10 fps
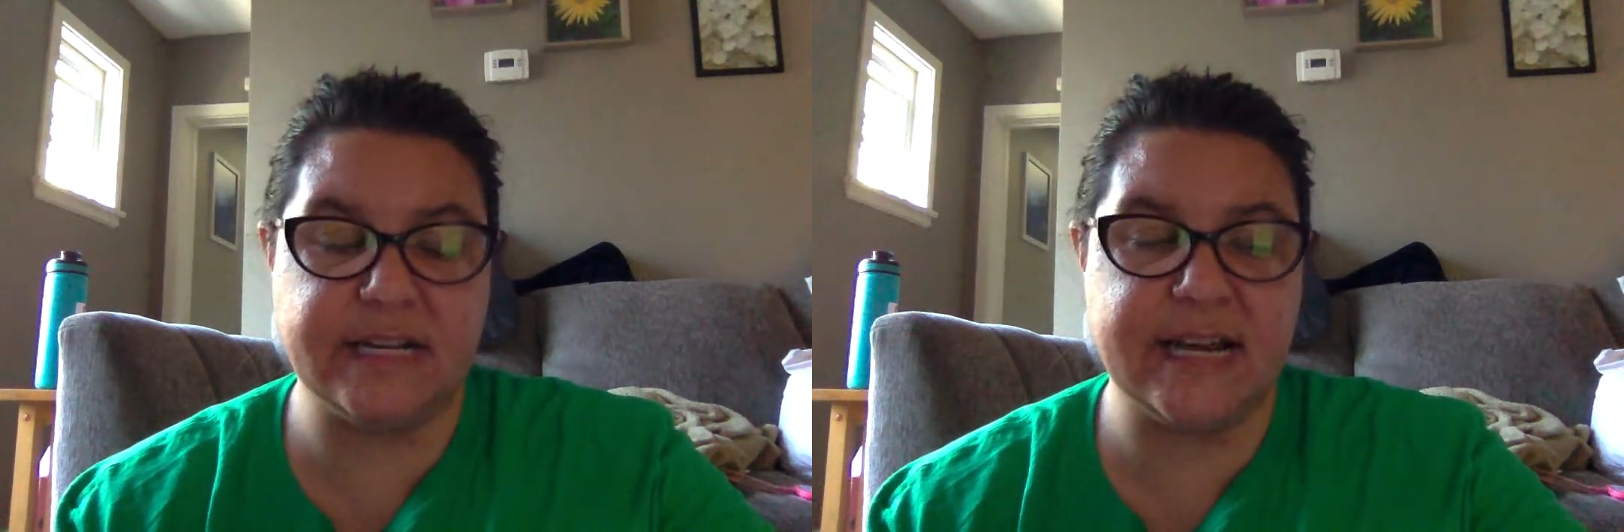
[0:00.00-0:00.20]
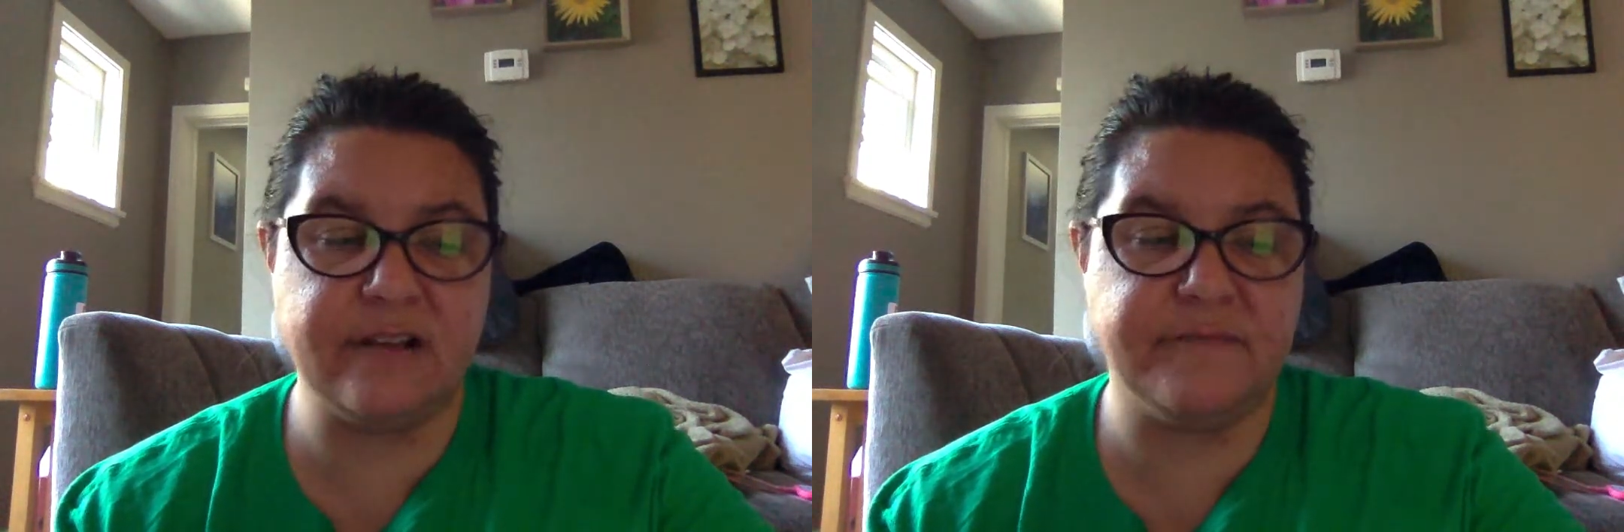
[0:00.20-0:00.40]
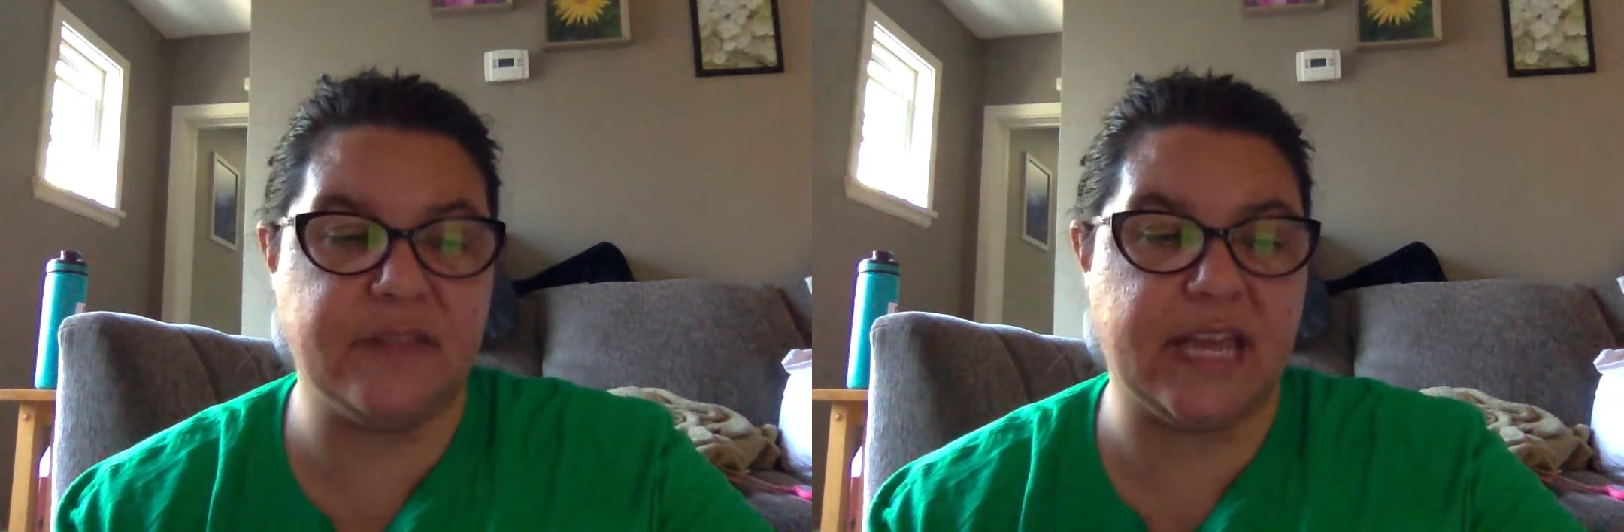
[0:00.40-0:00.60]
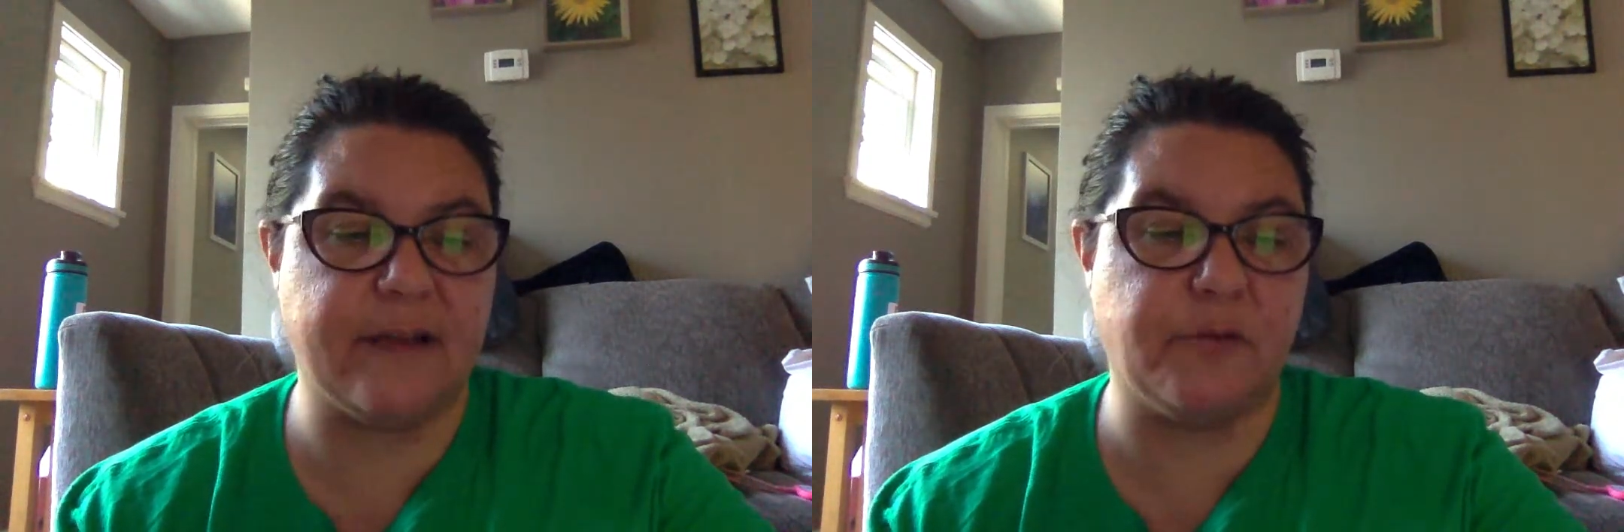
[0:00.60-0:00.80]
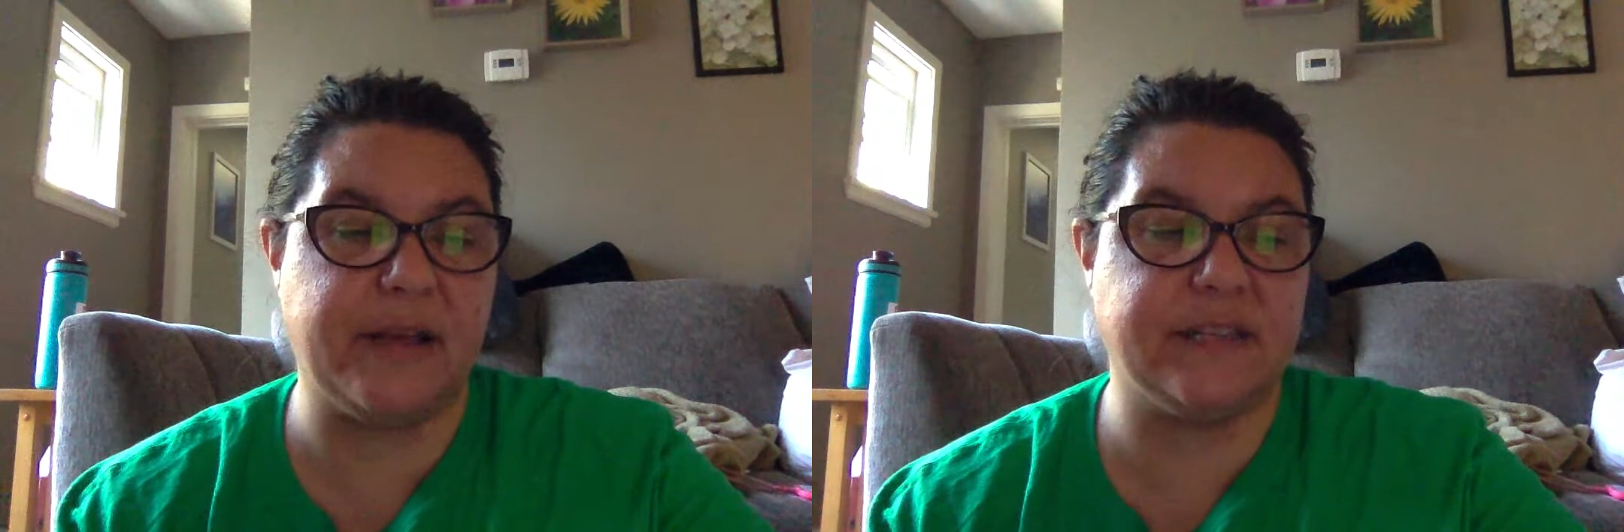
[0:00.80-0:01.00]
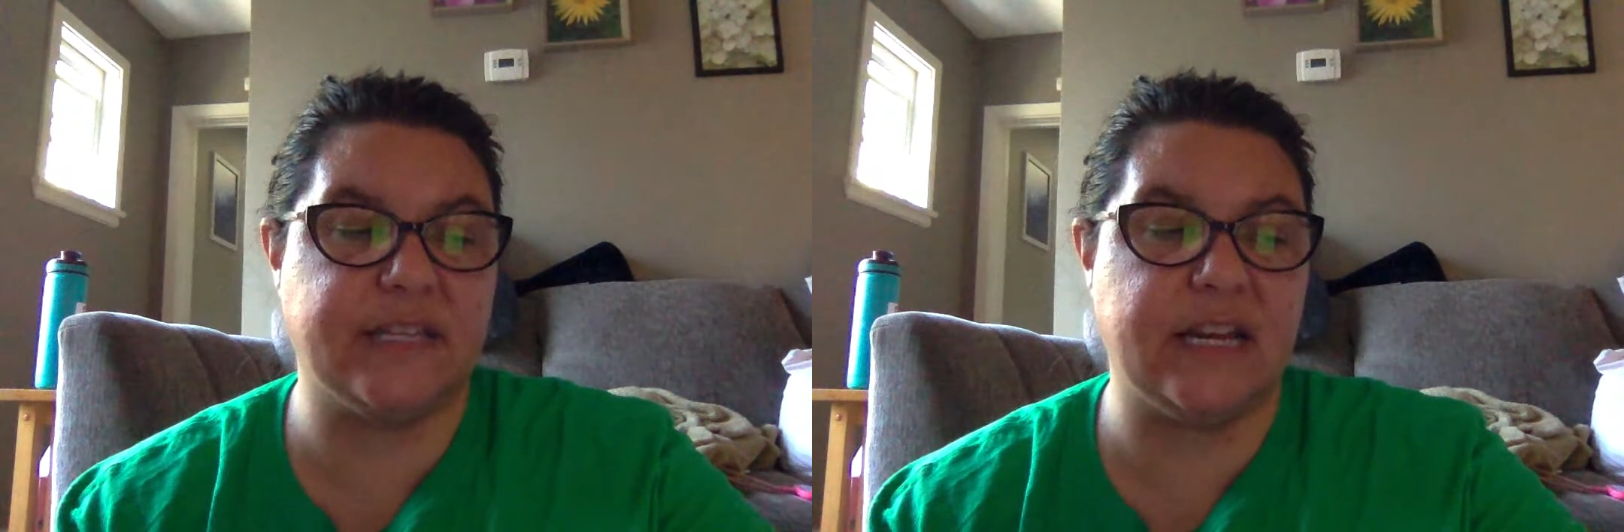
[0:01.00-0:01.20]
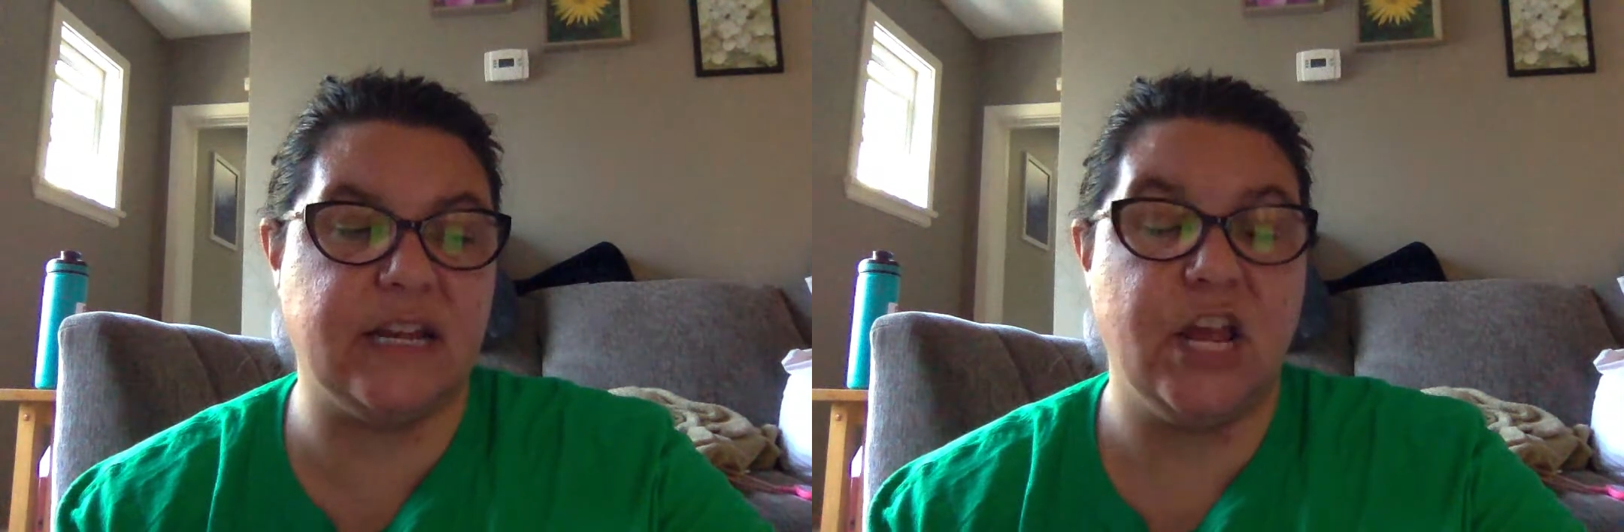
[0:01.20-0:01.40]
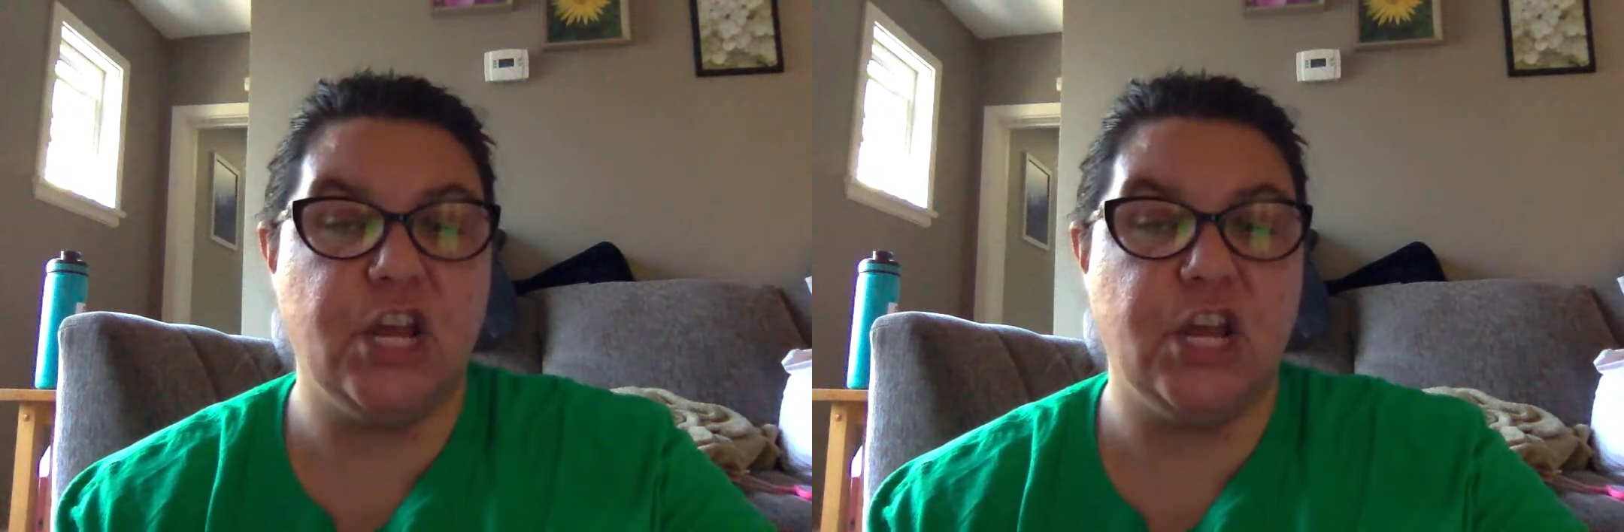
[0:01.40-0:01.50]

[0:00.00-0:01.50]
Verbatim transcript: now? The cameraman said.